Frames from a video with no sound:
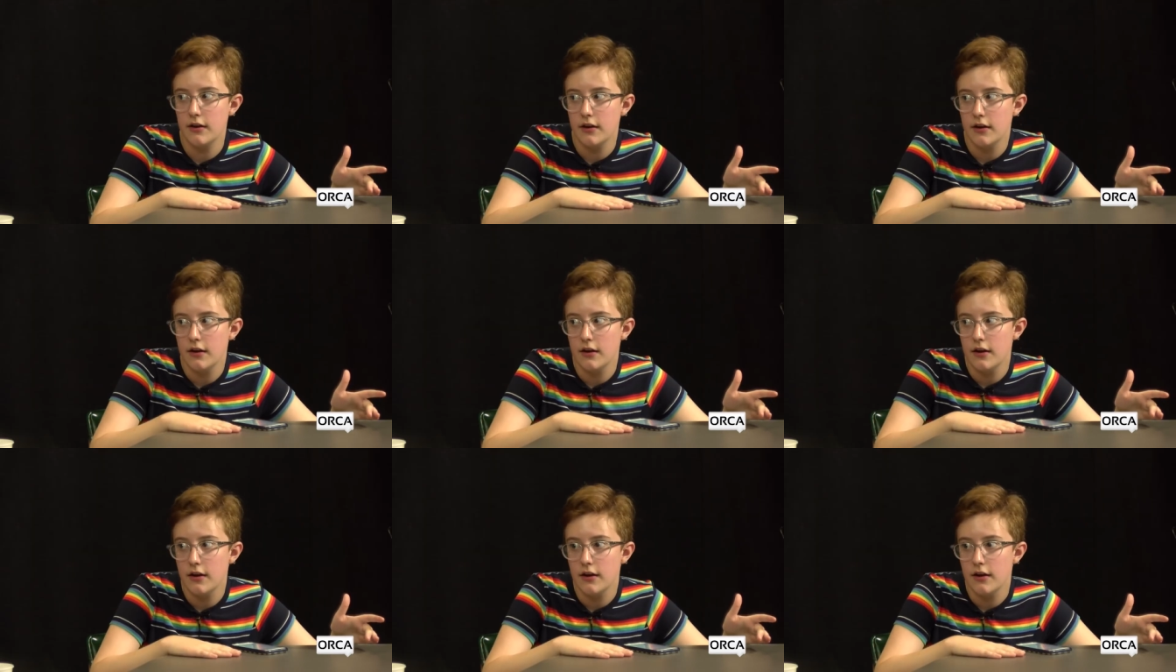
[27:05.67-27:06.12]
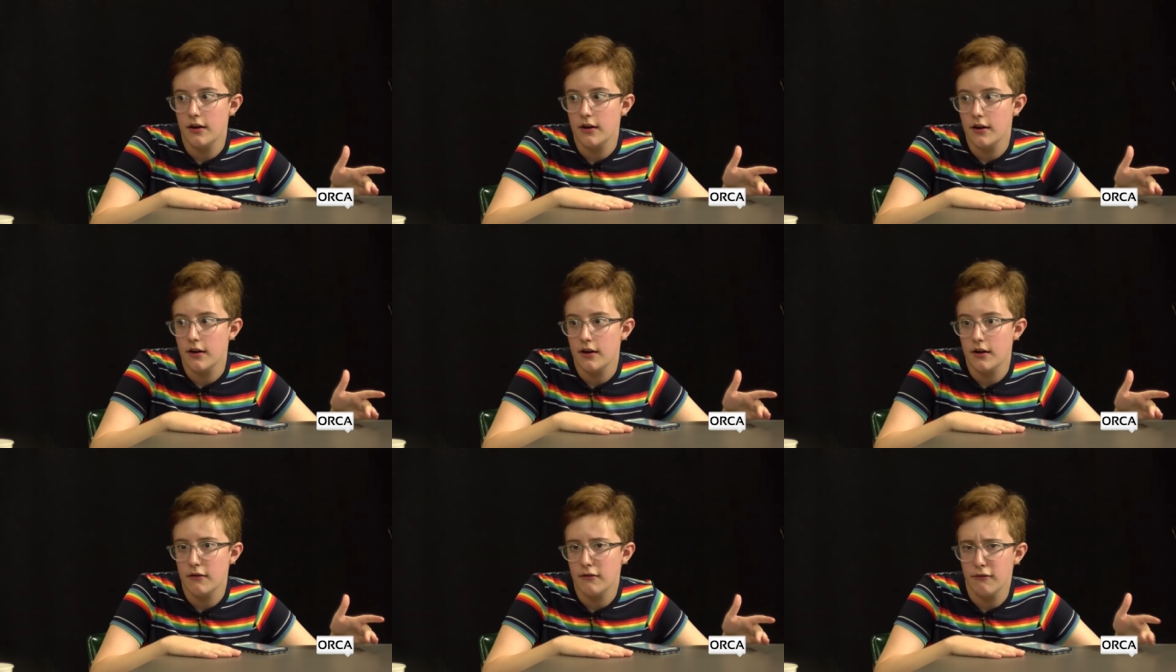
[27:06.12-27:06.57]
Yeah.
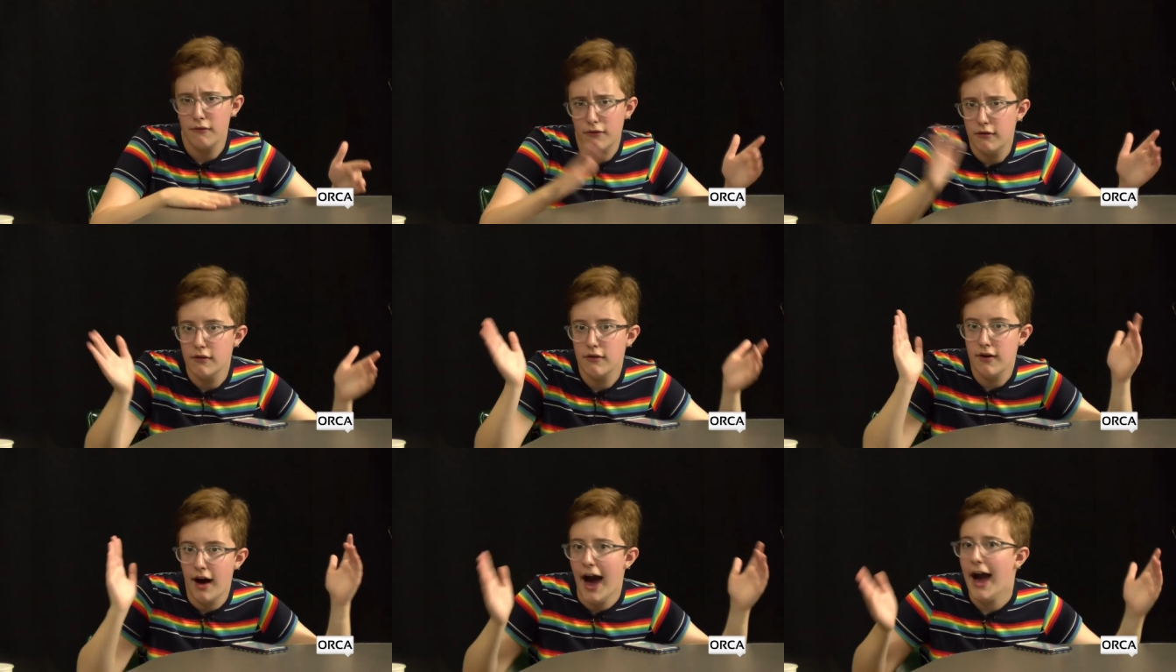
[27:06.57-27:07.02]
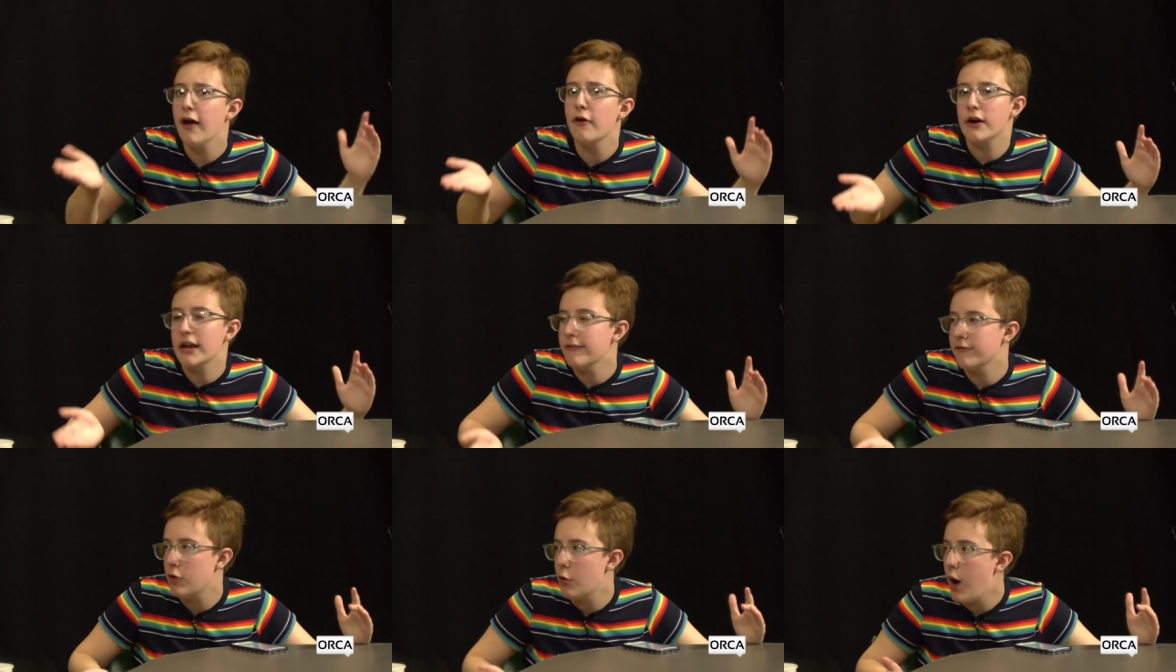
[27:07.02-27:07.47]
I
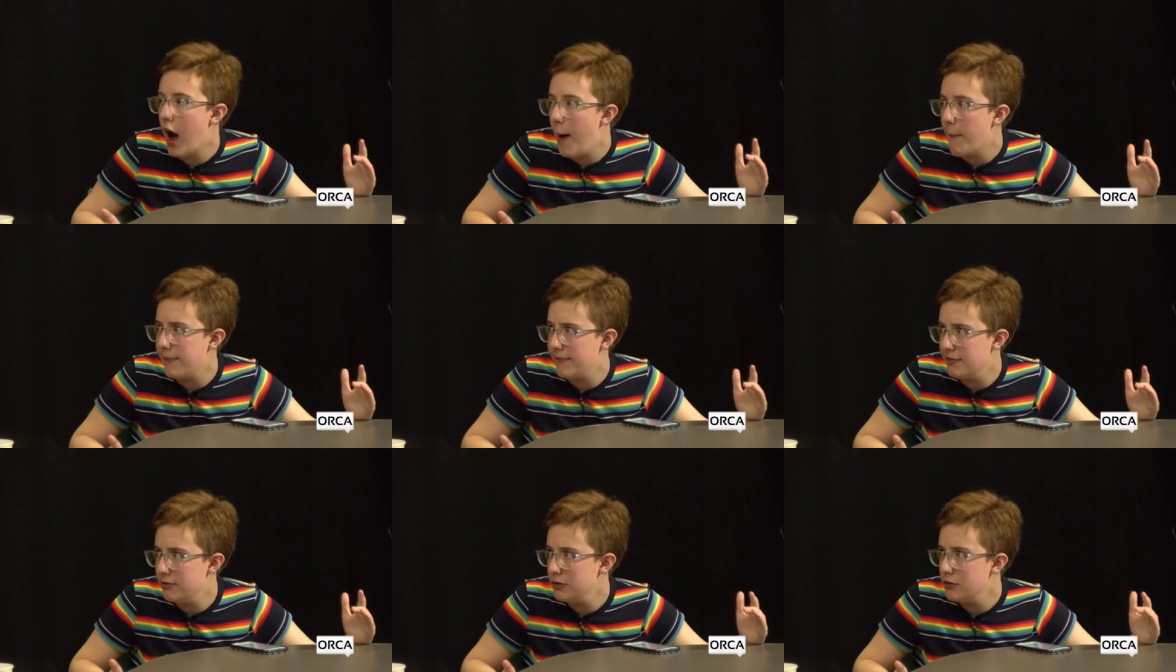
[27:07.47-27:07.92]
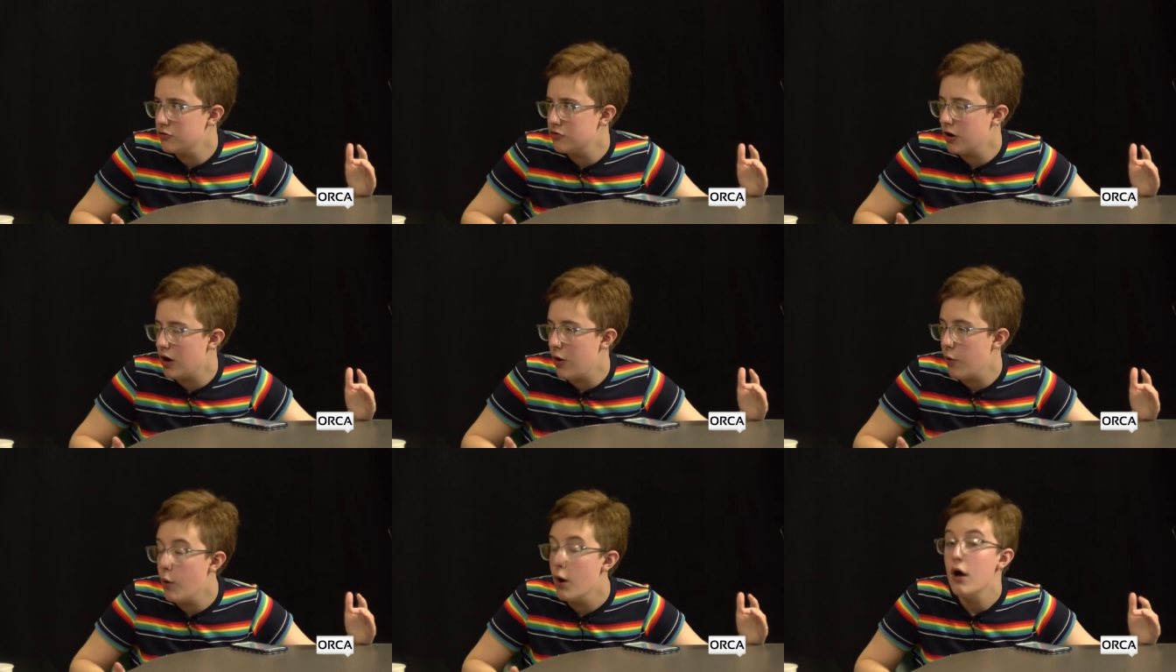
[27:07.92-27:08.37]
don't even know what happened in the show.